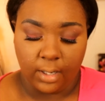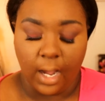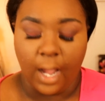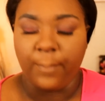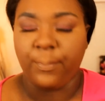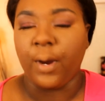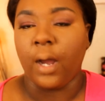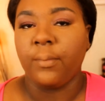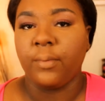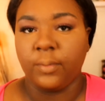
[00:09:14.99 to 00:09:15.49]

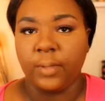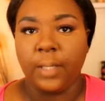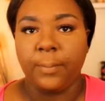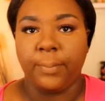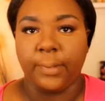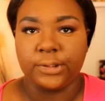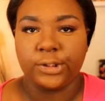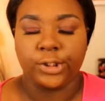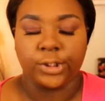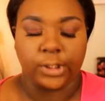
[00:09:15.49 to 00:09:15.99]
I probably
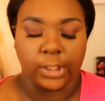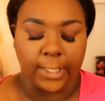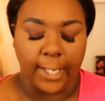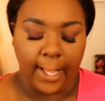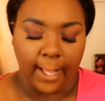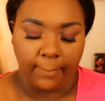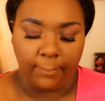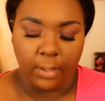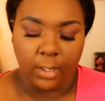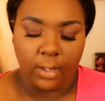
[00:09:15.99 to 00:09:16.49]
butchered the
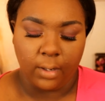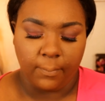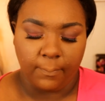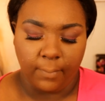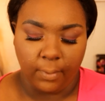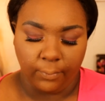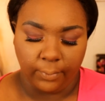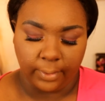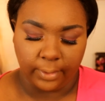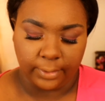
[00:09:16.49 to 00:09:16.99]
name,
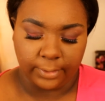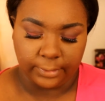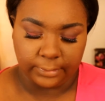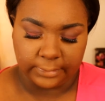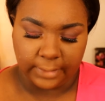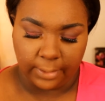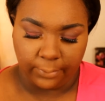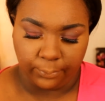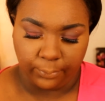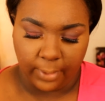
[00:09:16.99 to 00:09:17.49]
but we're going to
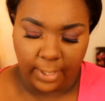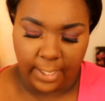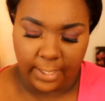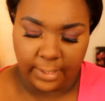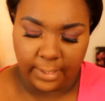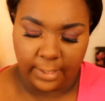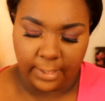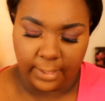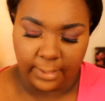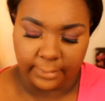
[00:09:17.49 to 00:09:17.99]
use that
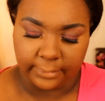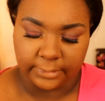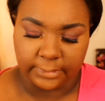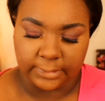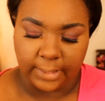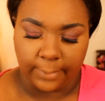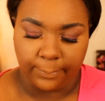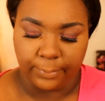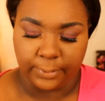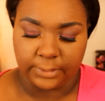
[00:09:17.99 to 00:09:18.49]
red and
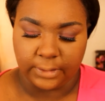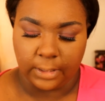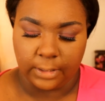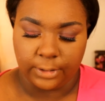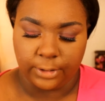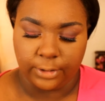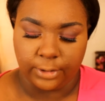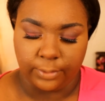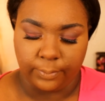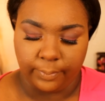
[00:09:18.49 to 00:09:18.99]
Cypress
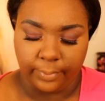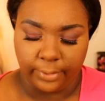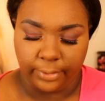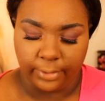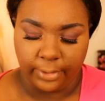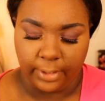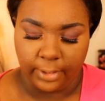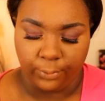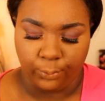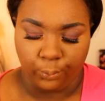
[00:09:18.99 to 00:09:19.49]

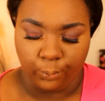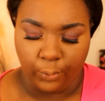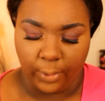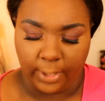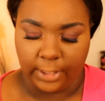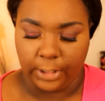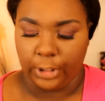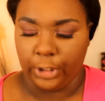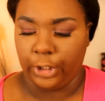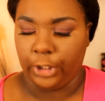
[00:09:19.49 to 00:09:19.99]
Umber in
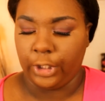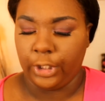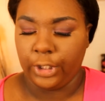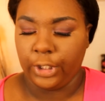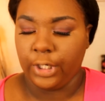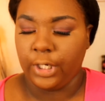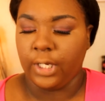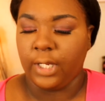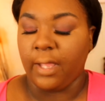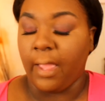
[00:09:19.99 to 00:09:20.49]
regular.
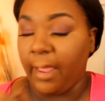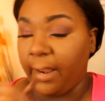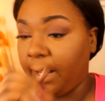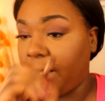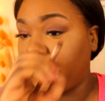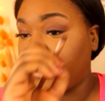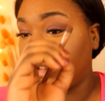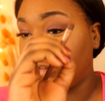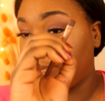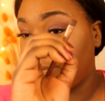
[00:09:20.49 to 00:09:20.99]
And
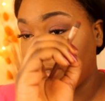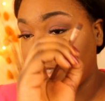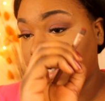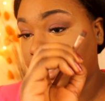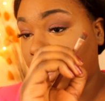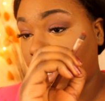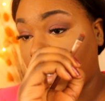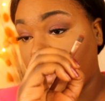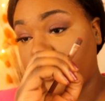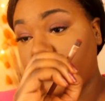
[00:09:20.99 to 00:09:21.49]
I just put
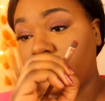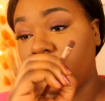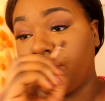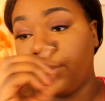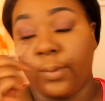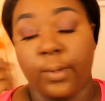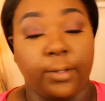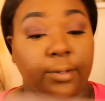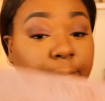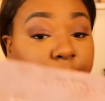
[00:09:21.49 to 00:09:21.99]
all those
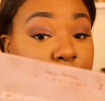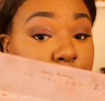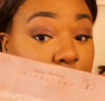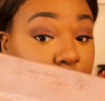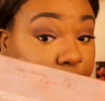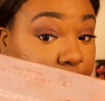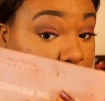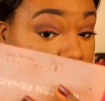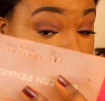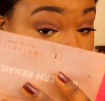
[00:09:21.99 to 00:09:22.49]
three on the
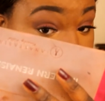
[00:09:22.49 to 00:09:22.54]
brush, and